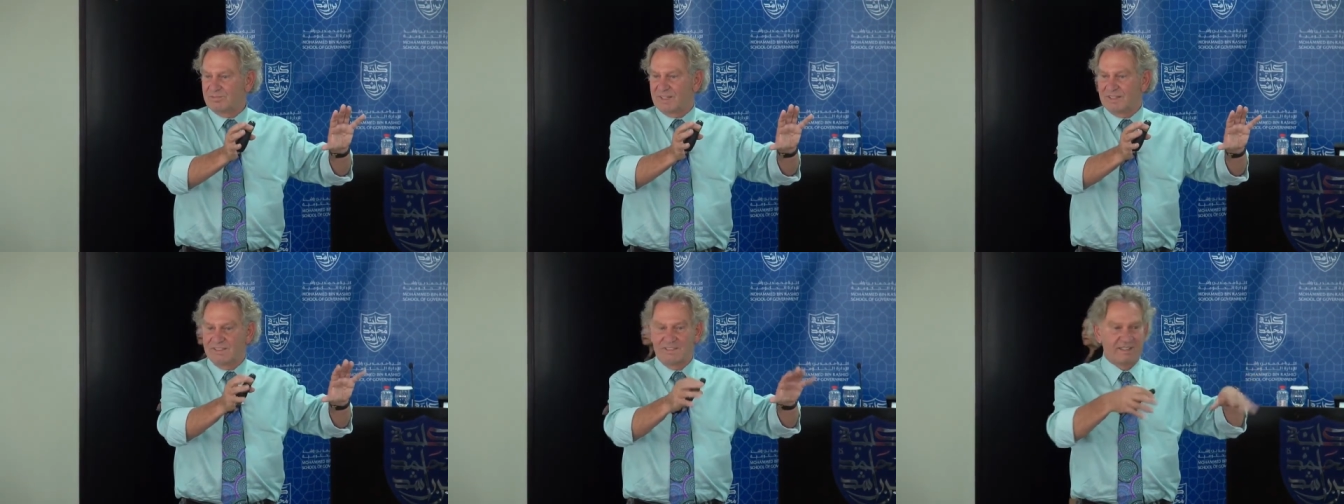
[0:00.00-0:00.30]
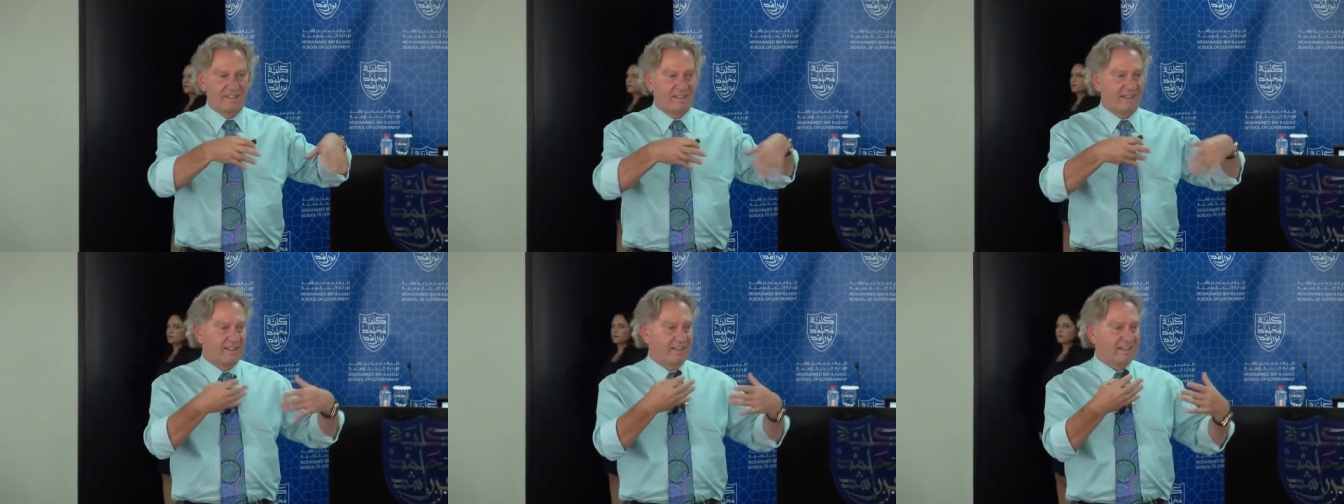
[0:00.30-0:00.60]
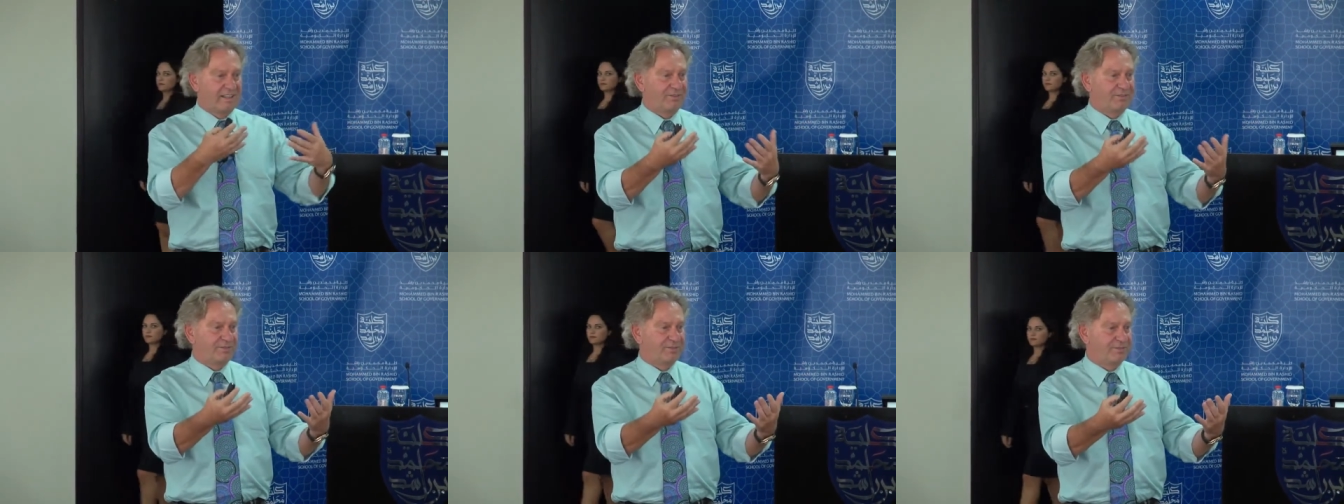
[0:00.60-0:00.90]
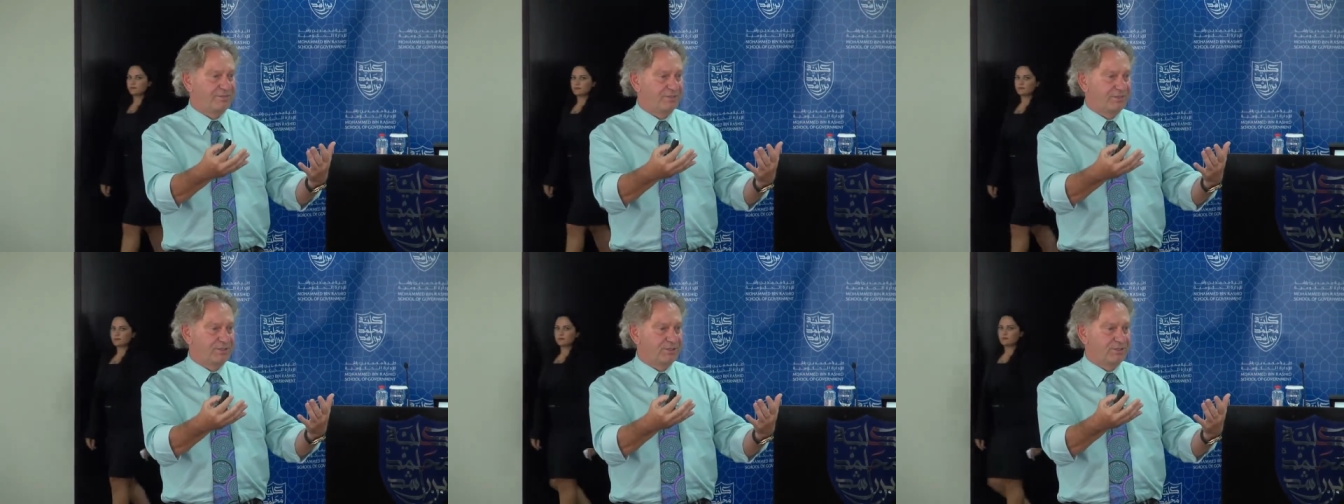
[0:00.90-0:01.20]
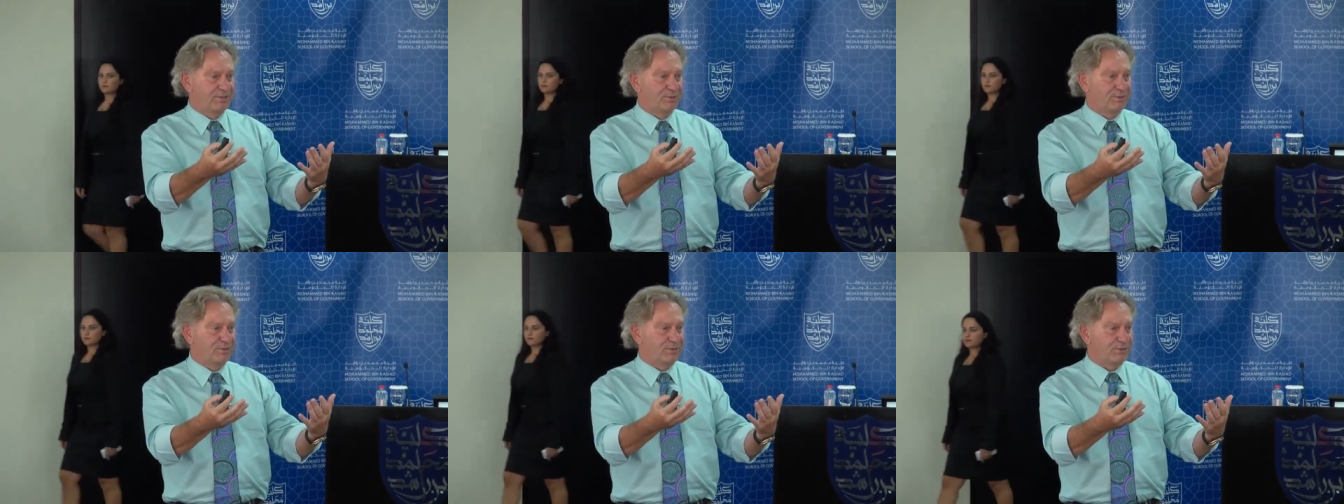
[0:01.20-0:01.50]
And say, if
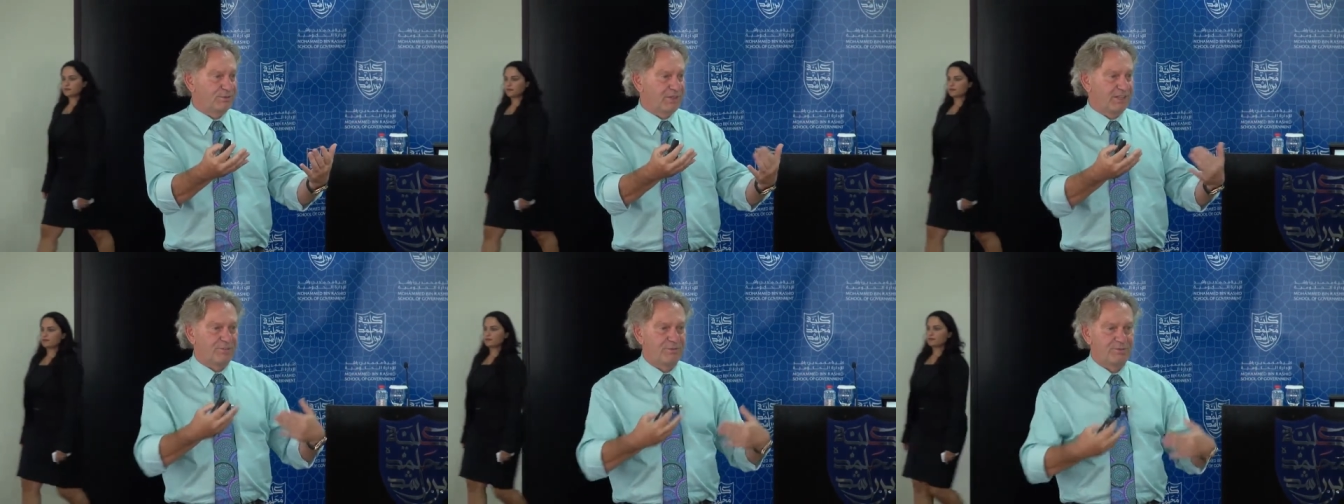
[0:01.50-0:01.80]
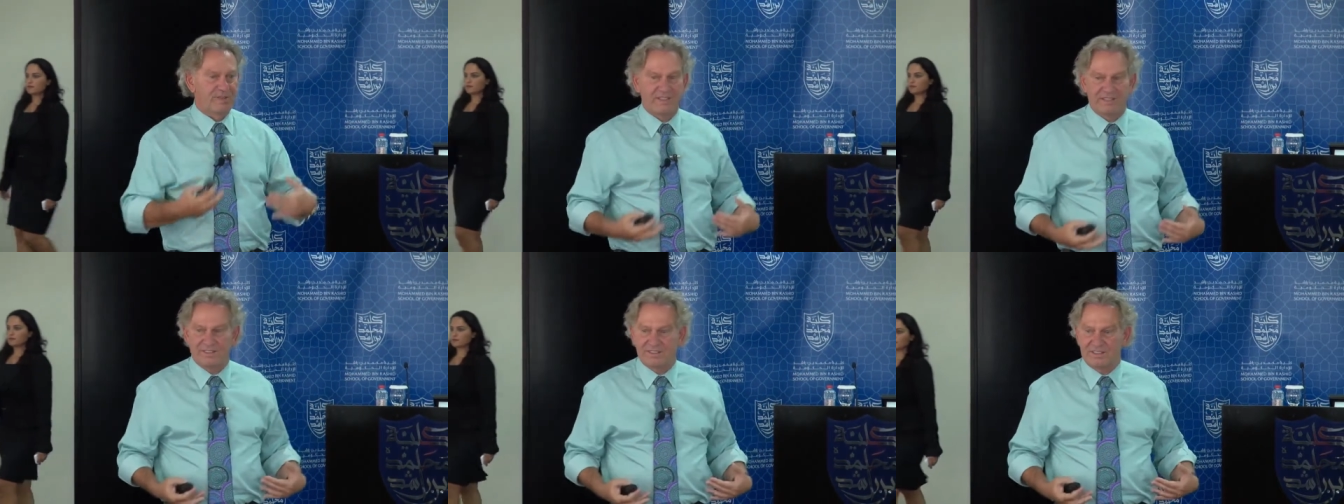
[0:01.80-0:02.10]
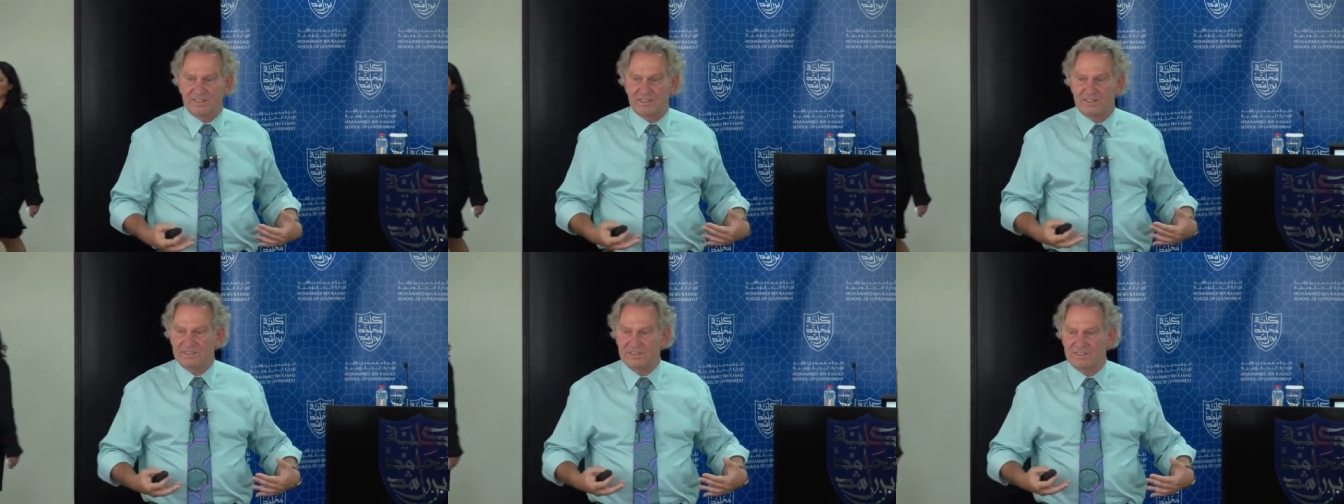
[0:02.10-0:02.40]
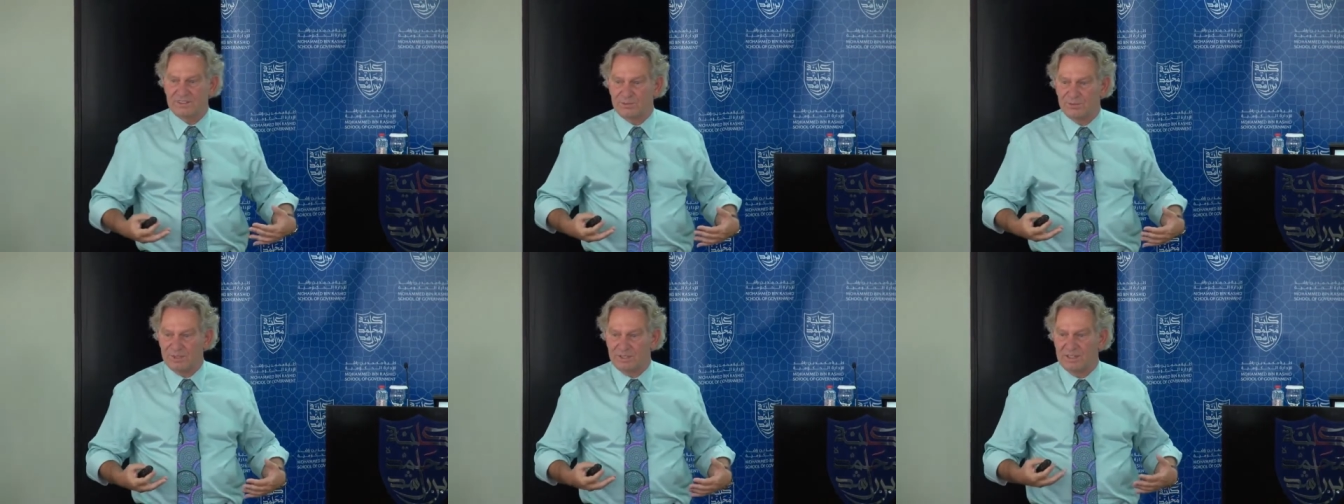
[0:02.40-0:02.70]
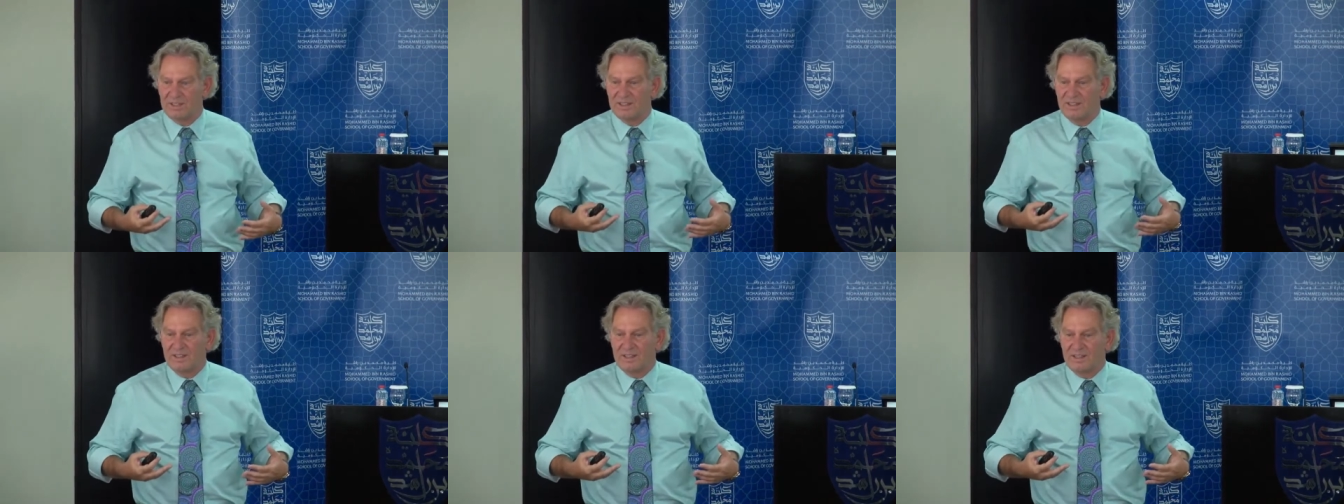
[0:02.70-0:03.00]
you want to have me as a customer,